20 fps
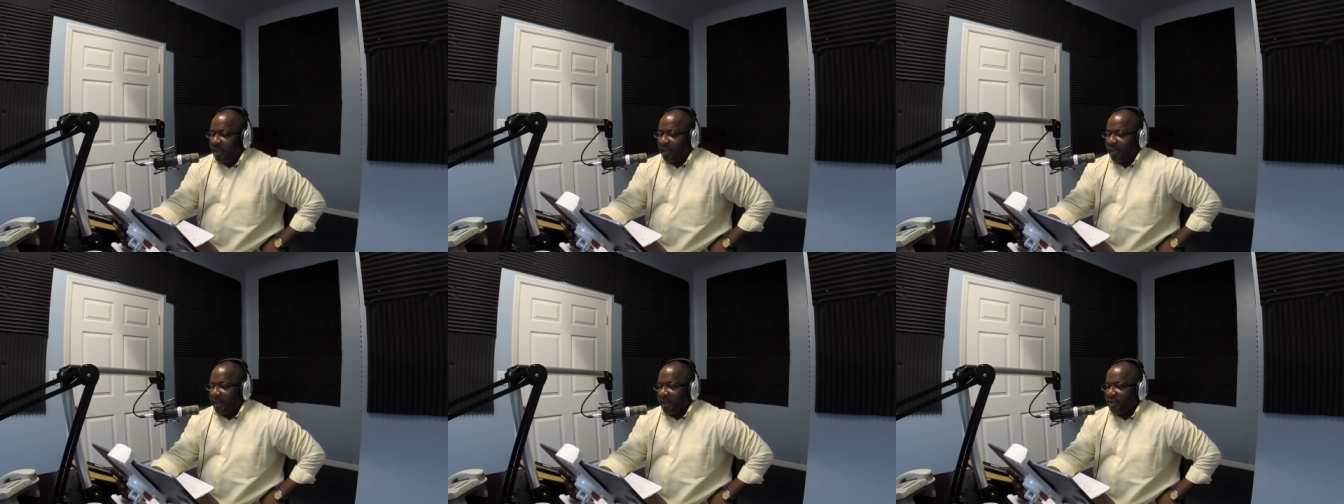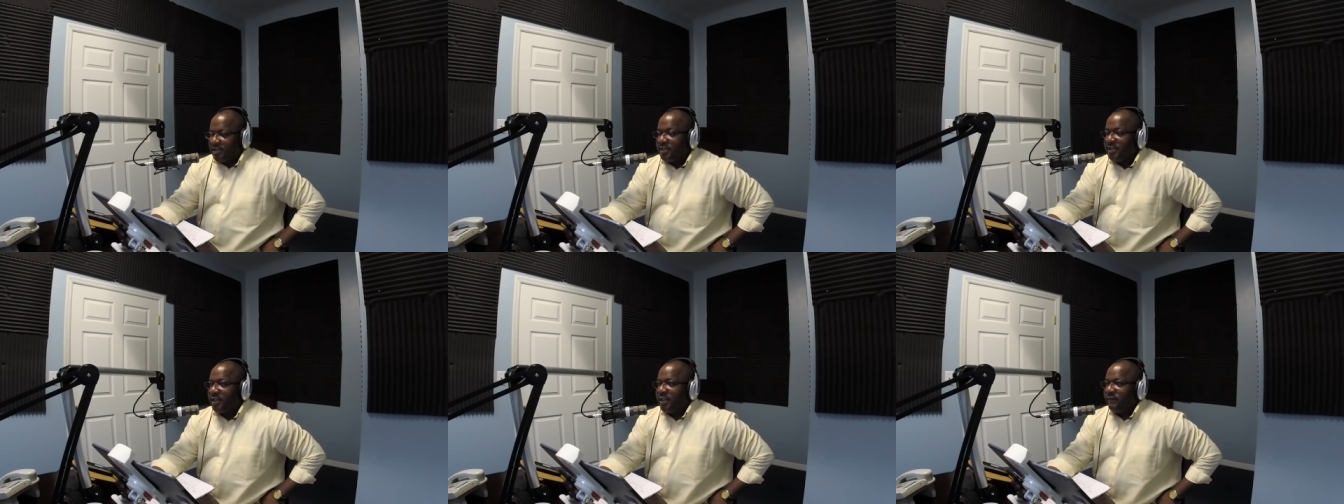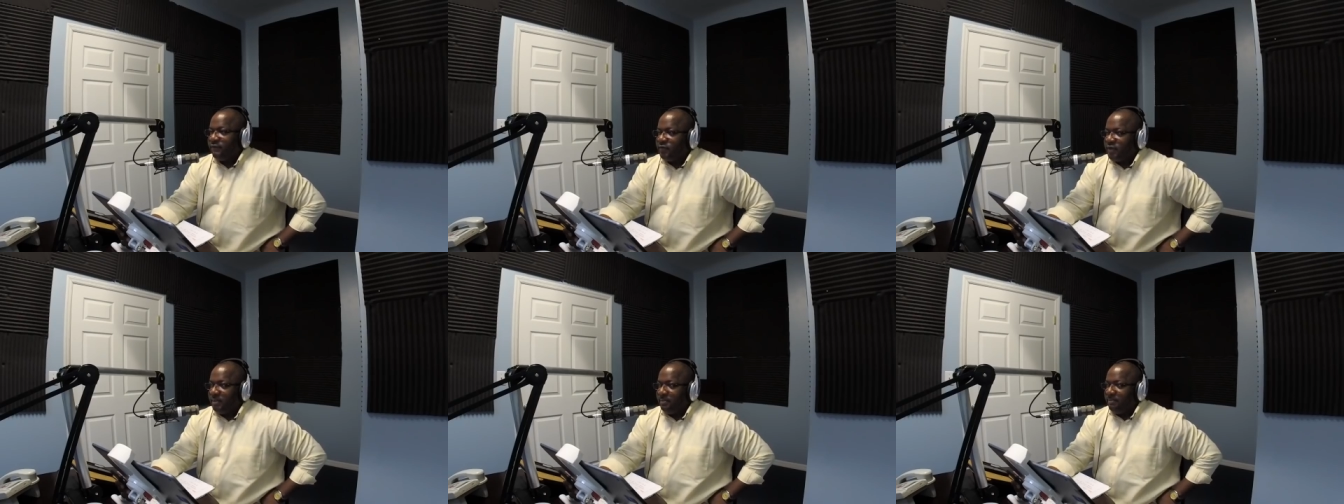now just to
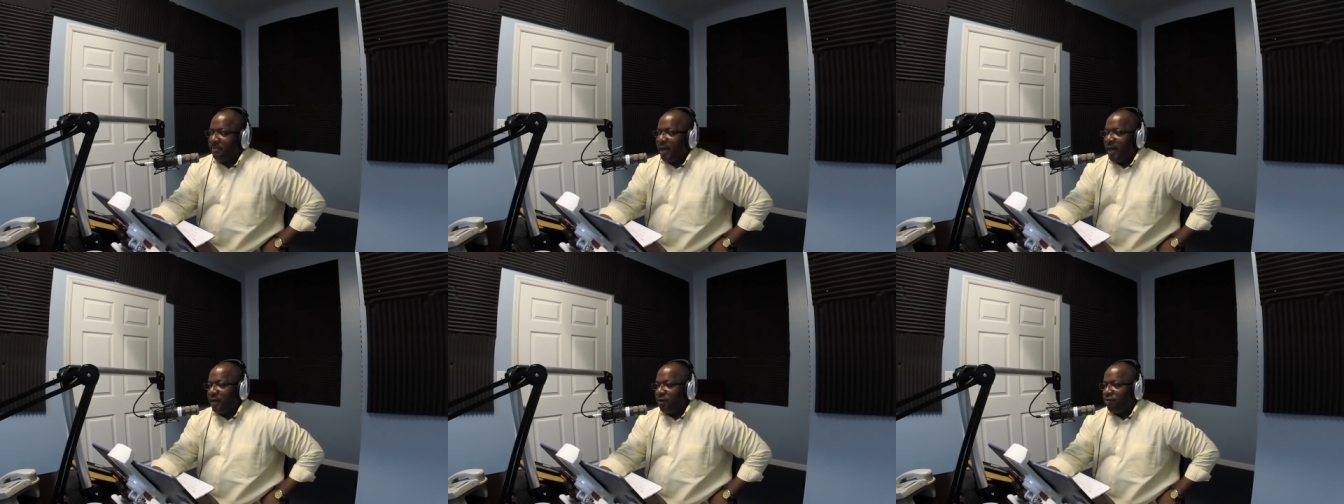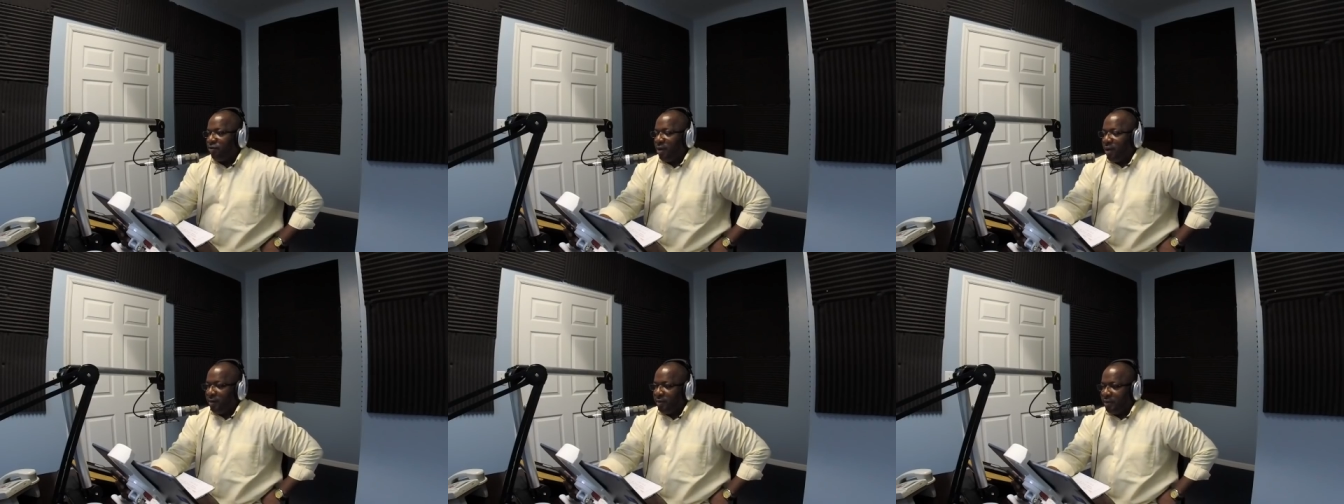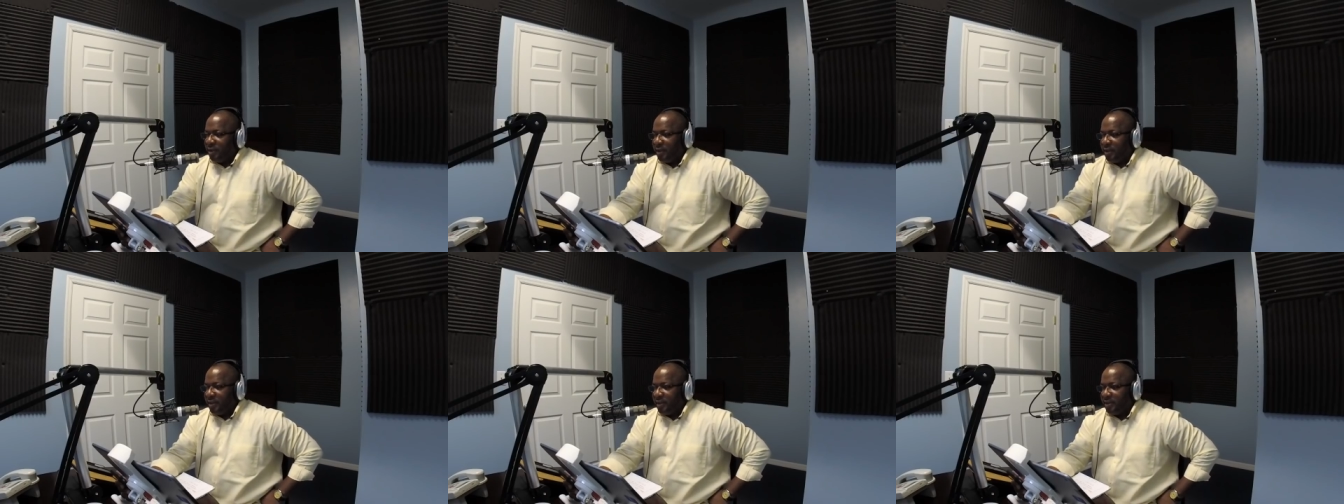give some
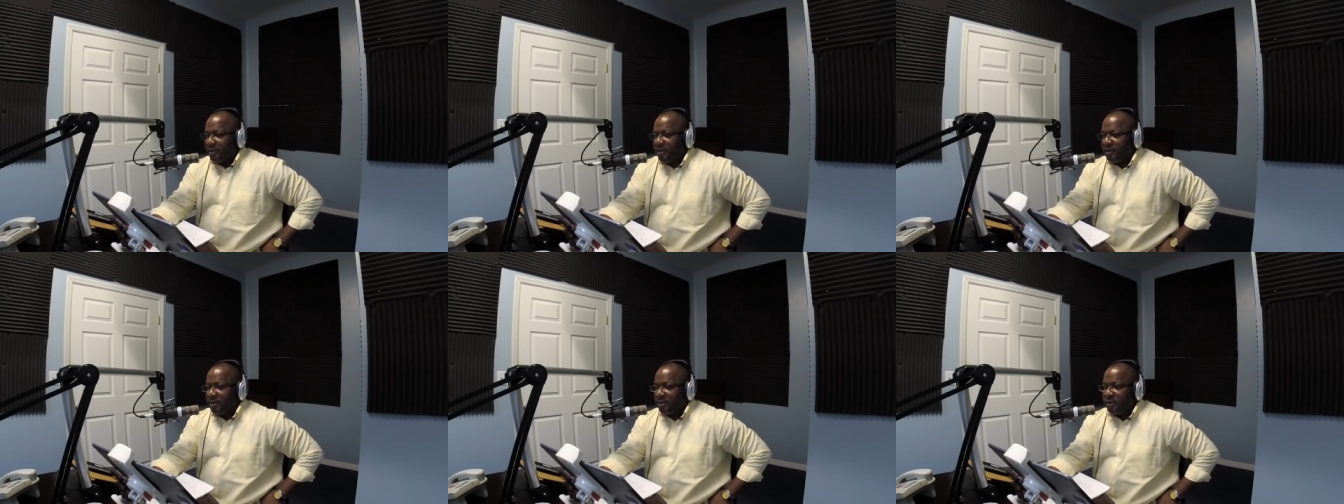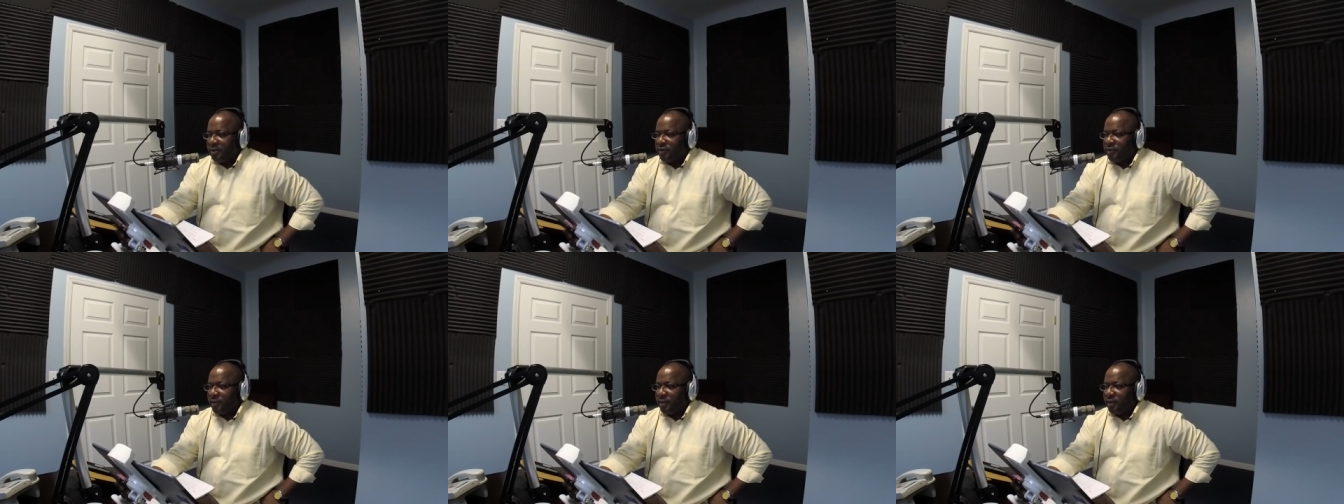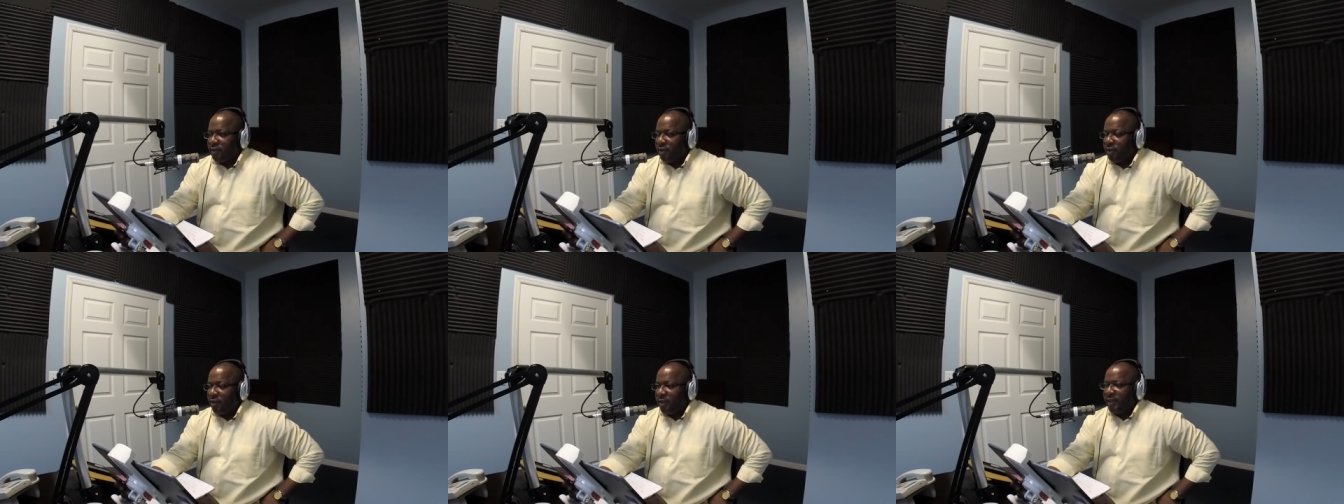background here, this
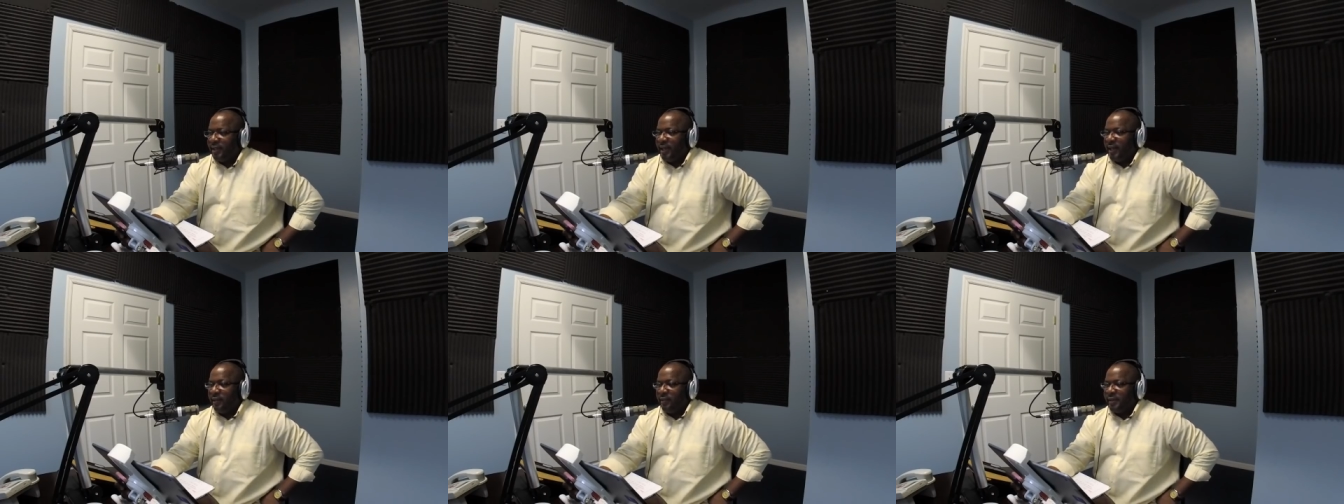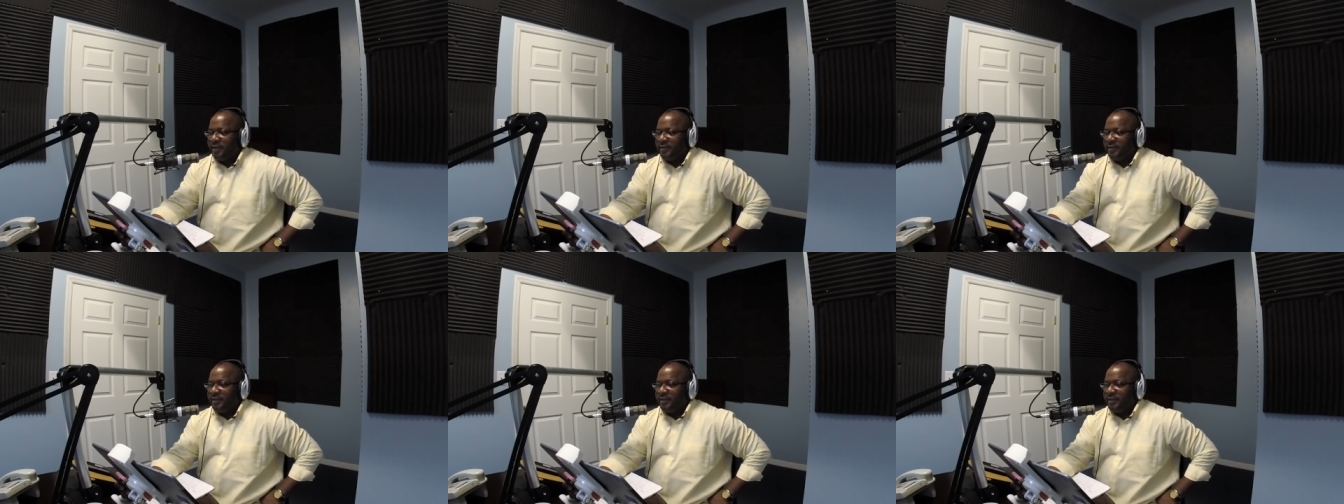where God now